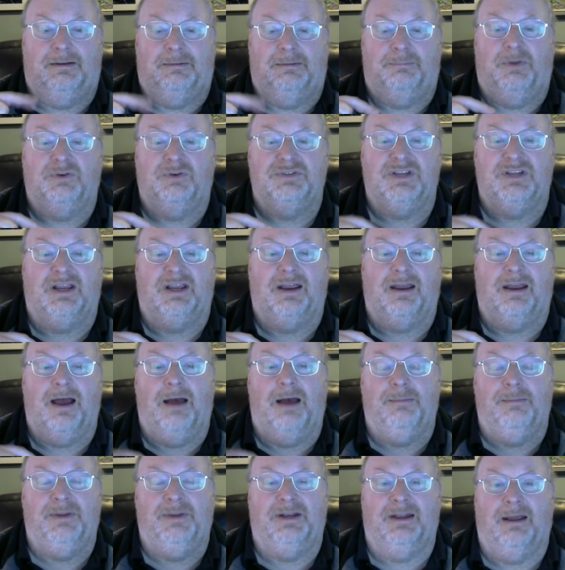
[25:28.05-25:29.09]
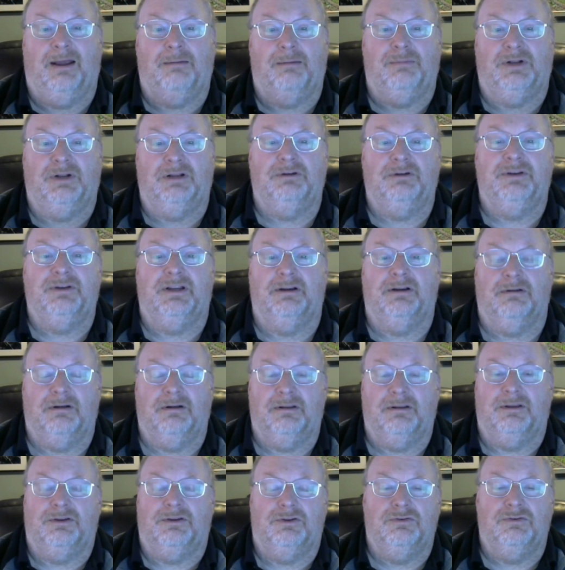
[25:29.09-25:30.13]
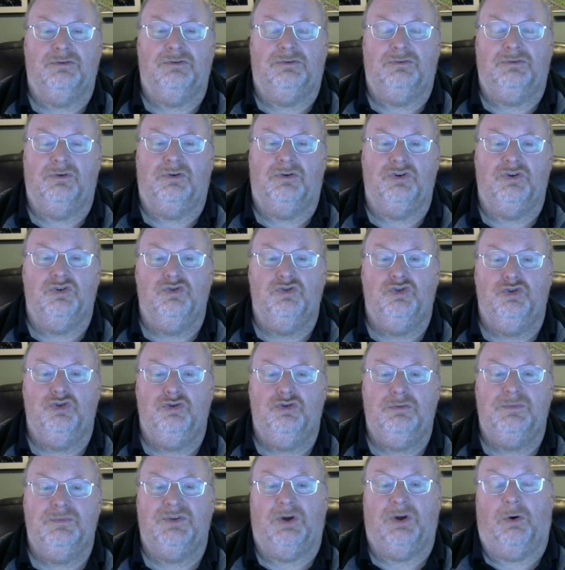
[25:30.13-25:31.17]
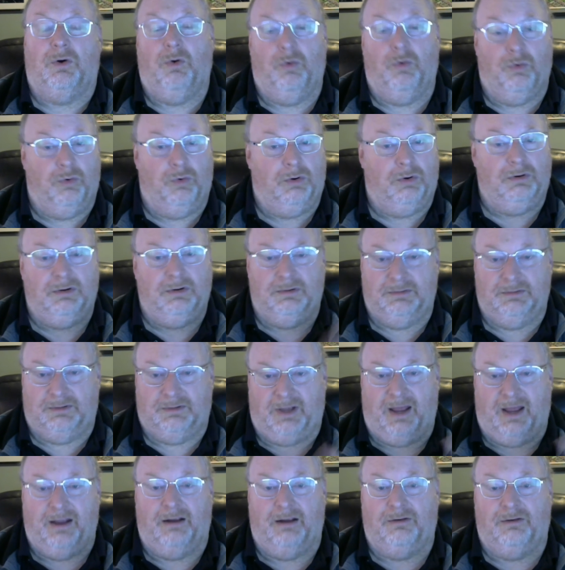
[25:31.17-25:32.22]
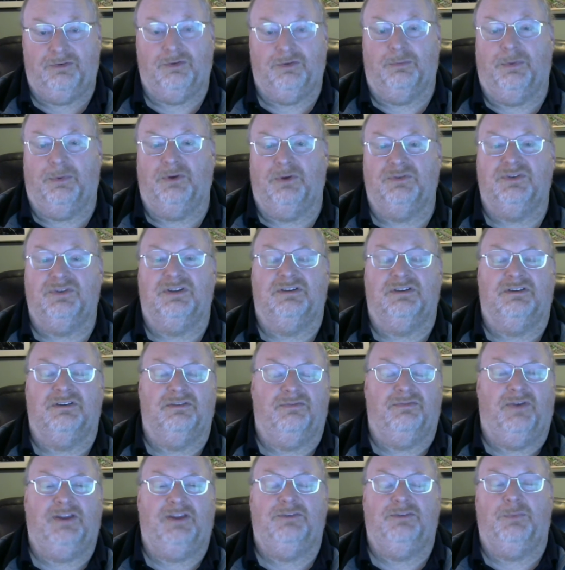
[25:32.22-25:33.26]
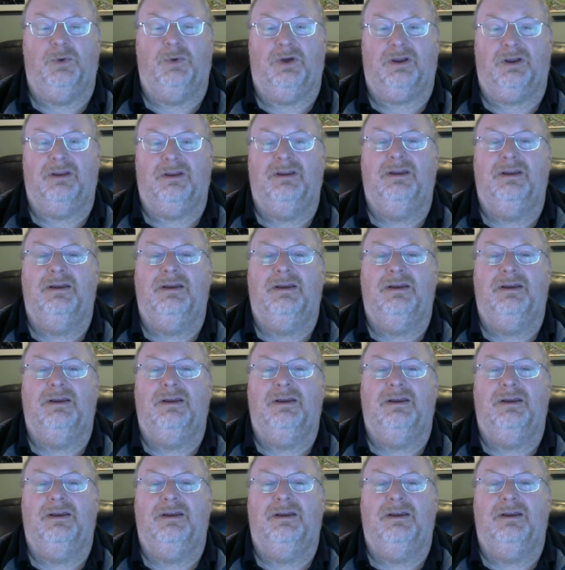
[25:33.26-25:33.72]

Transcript: posting a comment down below here on the YouTubes, or I also post this to Facebook,